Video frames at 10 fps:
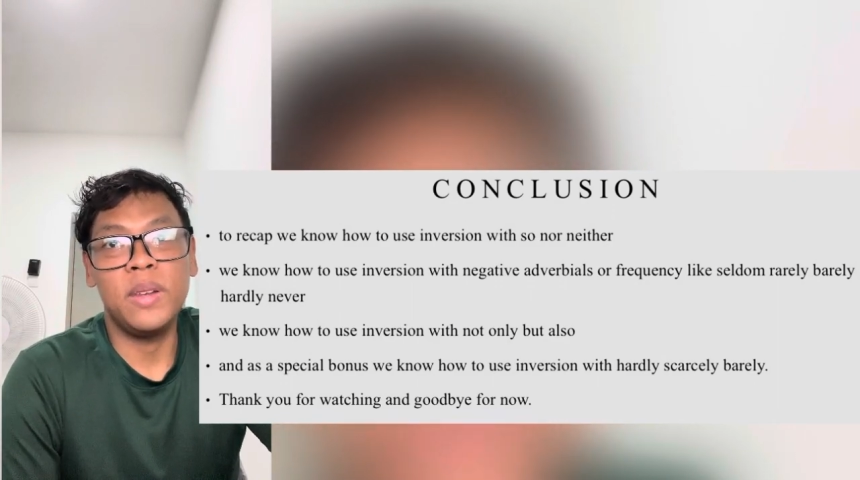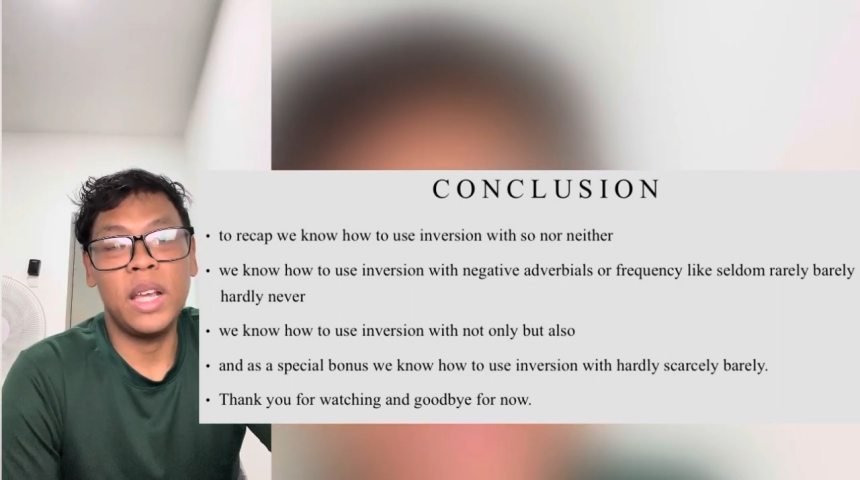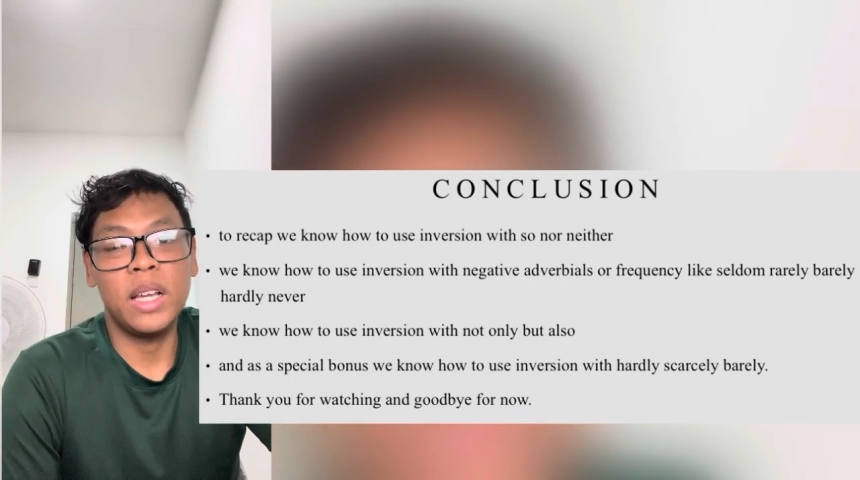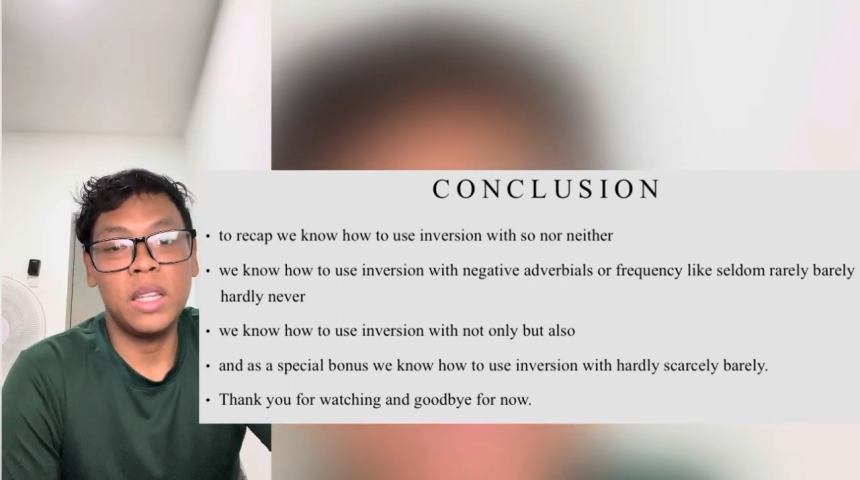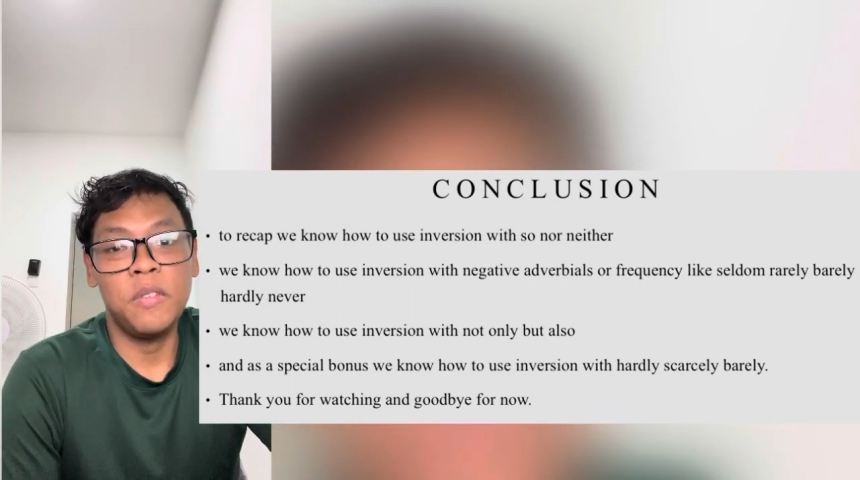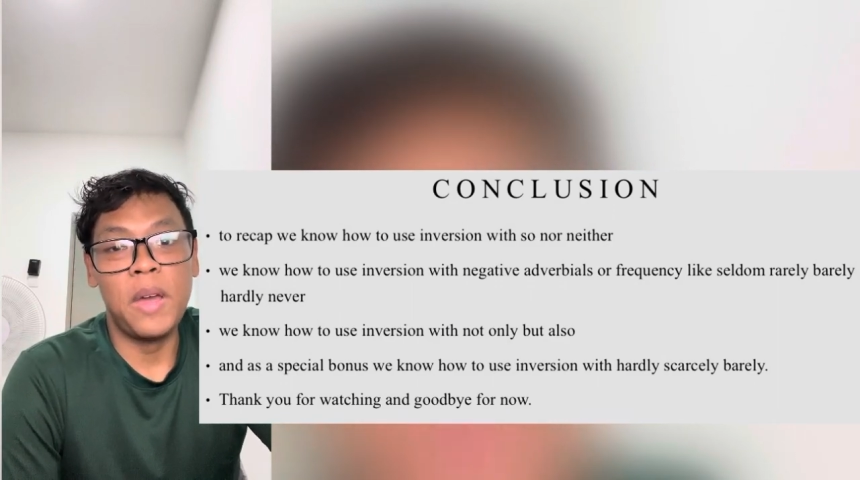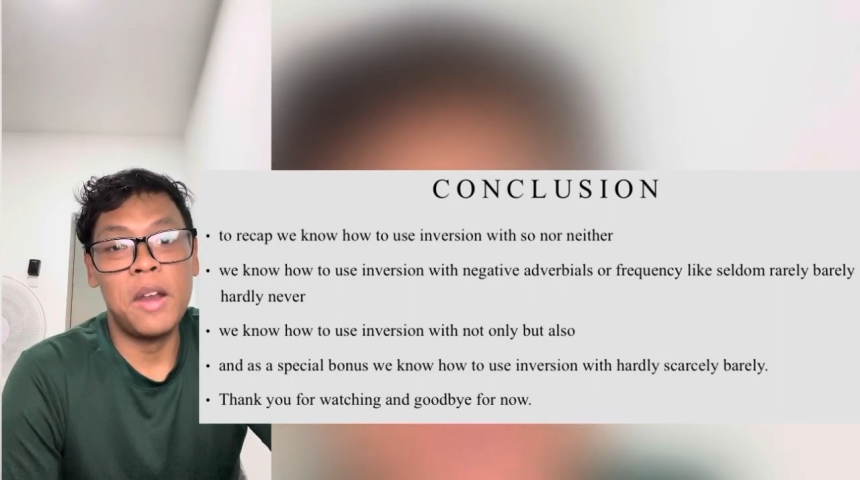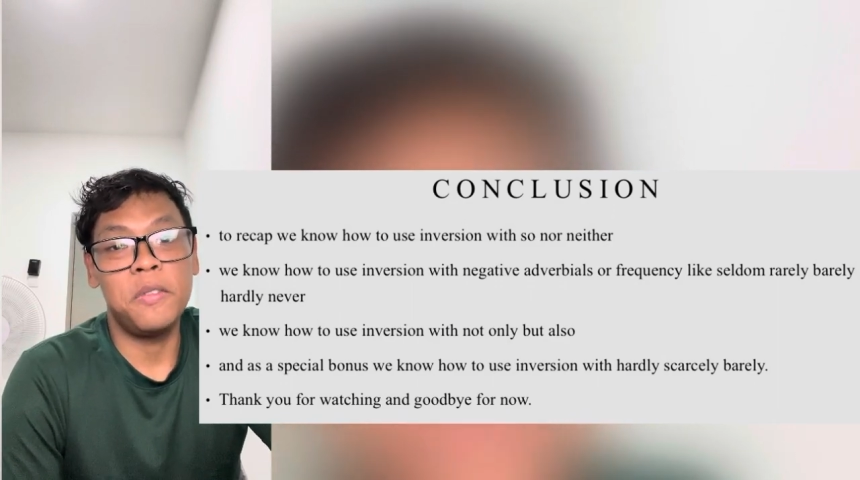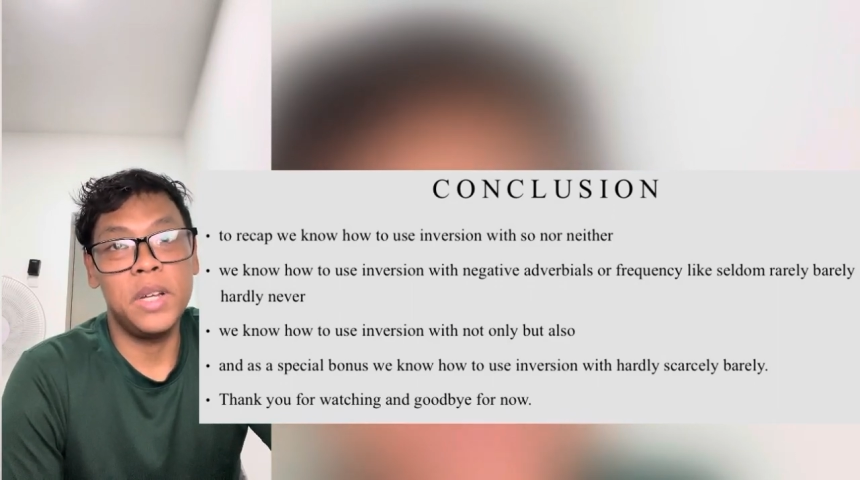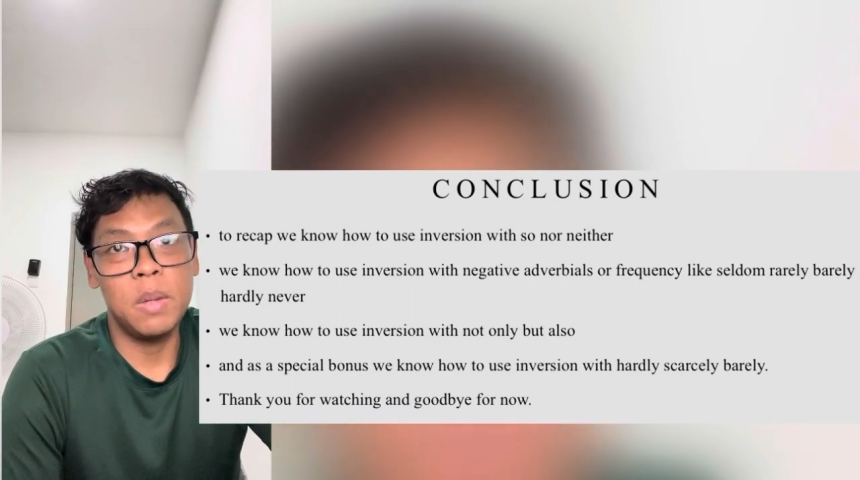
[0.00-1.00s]
negative
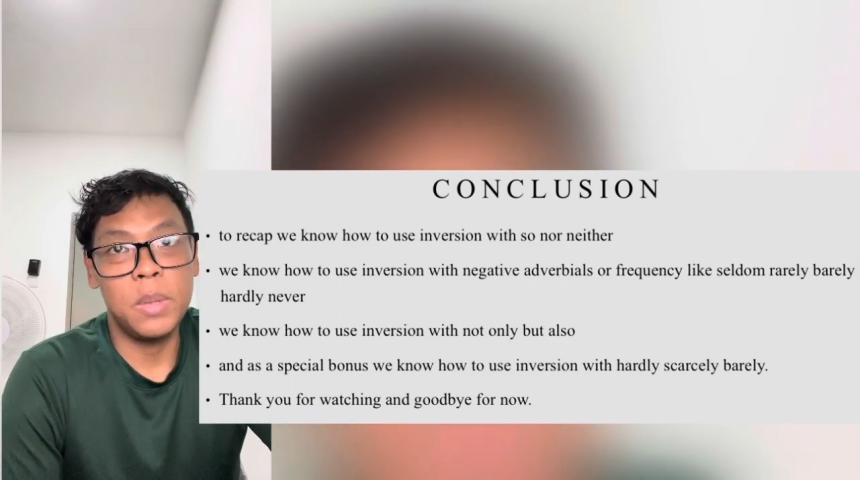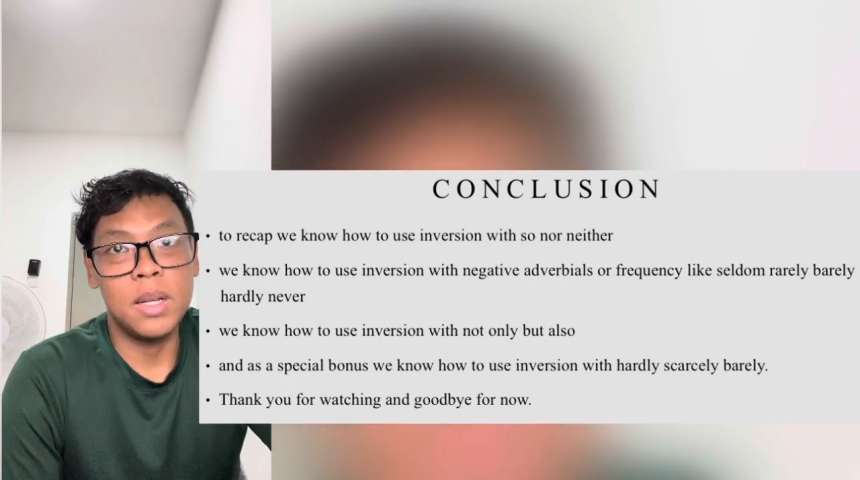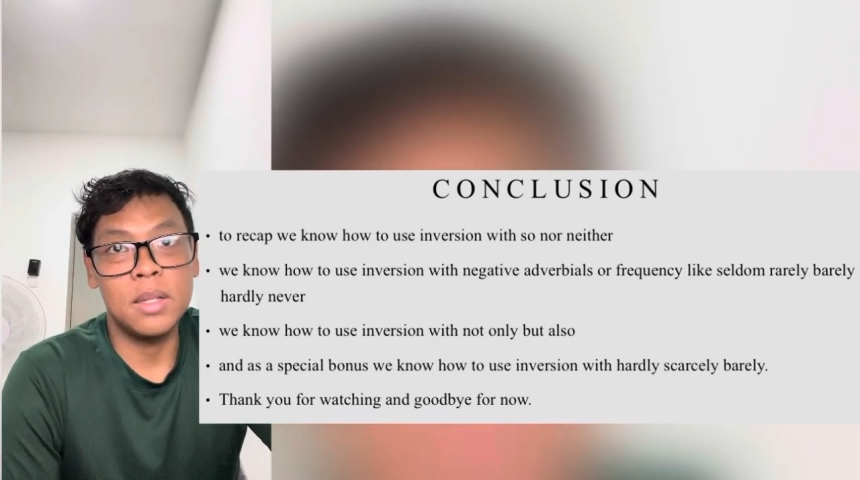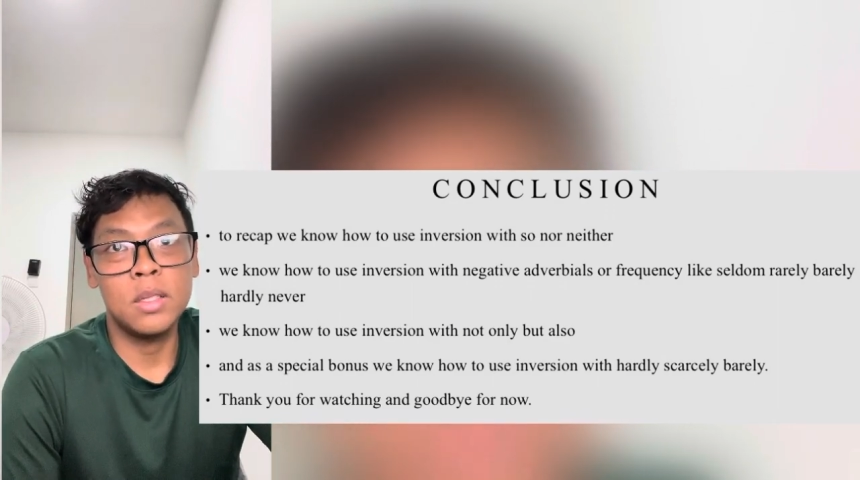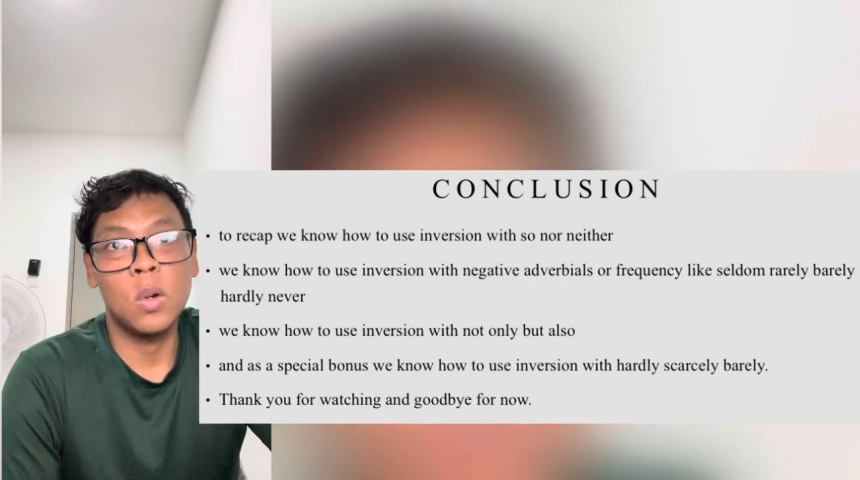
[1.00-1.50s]
adverbials